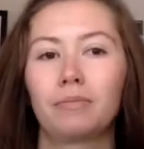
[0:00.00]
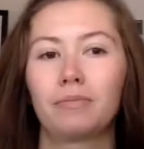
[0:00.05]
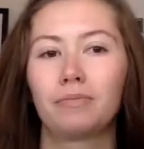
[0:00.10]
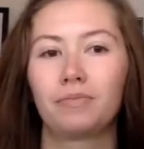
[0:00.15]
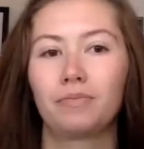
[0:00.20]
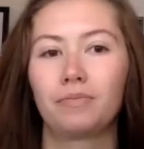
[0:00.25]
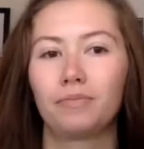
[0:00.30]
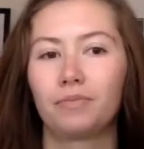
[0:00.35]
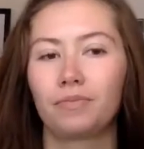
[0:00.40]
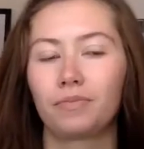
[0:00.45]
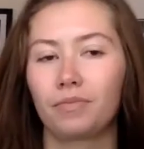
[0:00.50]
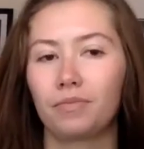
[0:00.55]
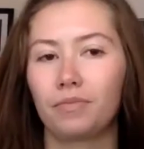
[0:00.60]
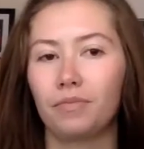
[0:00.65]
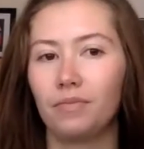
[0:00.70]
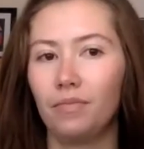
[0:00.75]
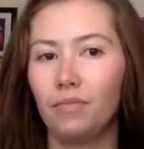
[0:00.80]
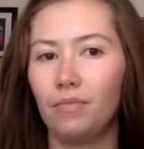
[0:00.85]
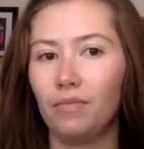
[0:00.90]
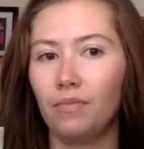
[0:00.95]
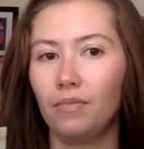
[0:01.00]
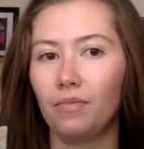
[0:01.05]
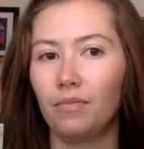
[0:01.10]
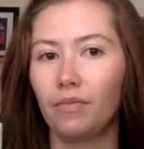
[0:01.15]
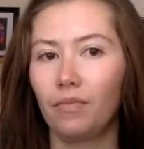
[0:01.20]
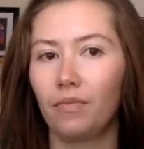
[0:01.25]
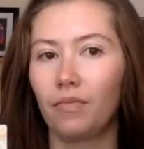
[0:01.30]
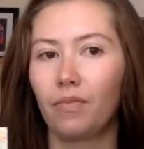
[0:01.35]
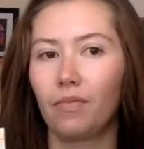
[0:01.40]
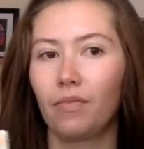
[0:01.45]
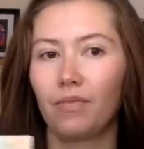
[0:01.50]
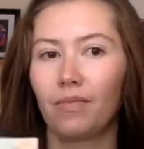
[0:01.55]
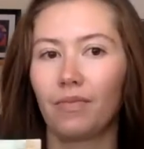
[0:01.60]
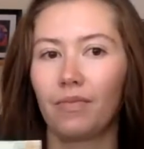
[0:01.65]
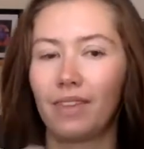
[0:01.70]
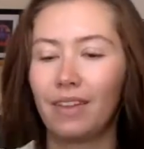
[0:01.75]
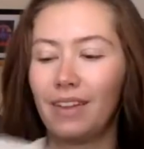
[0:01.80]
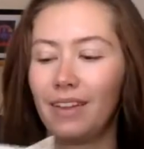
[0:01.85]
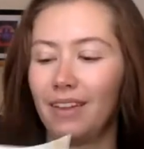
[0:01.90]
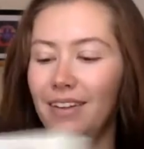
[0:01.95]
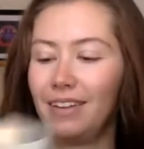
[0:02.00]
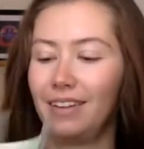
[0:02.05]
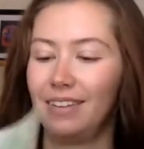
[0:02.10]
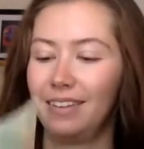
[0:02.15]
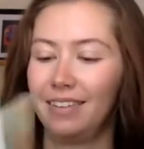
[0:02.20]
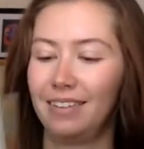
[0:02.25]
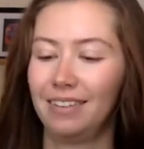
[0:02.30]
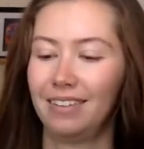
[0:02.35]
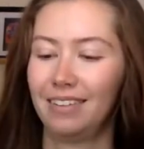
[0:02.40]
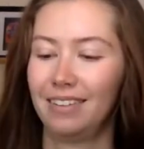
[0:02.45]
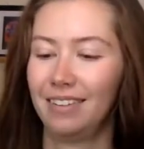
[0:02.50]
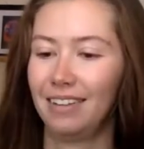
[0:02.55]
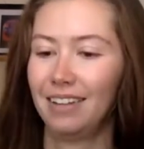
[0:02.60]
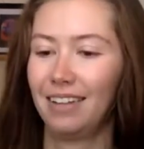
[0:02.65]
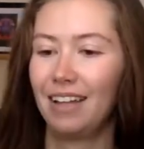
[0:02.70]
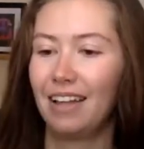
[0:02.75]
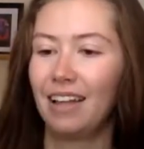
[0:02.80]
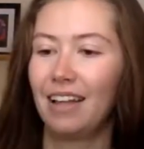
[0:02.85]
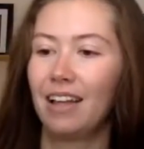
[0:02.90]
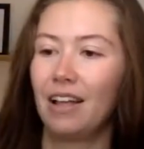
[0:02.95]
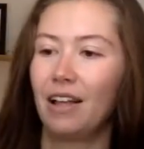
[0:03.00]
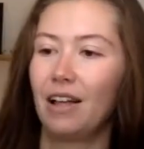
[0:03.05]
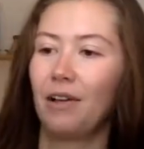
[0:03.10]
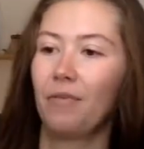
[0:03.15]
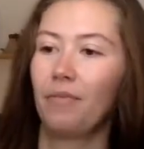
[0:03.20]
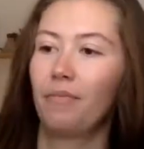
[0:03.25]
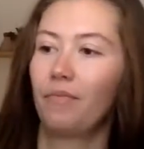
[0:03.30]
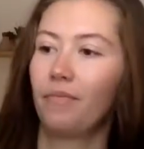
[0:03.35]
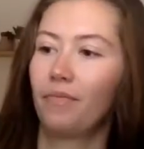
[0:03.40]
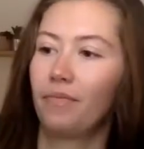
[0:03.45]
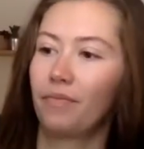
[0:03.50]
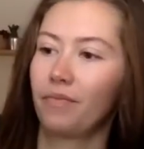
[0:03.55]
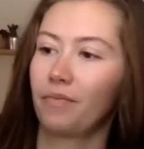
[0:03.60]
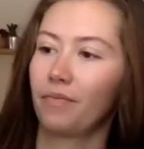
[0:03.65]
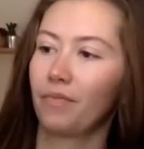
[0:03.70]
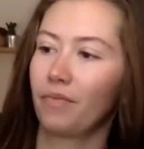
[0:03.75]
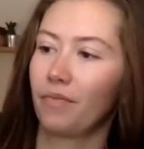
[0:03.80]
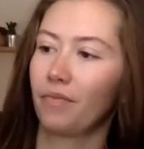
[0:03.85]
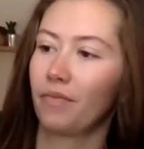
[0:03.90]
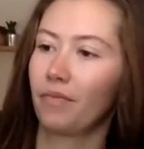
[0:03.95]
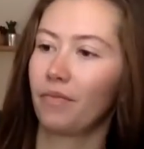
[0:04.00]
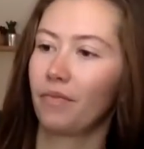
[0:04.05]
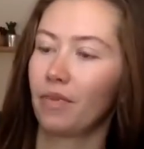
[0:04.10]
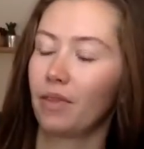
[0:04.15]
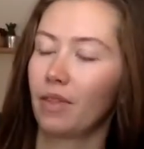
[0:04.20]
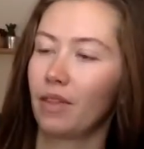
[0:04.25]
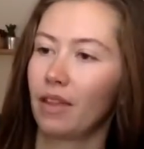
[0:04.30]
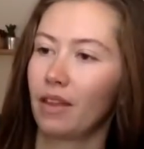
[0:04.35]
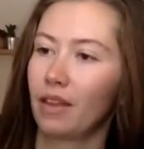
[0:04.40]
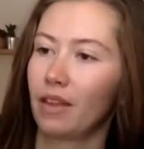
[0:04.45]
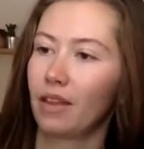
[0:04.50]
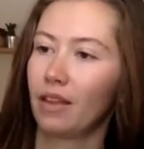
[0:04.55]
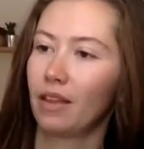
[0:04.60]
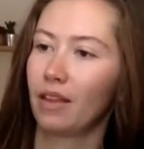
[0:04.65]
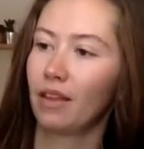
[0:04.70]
No one is speaking in this clip.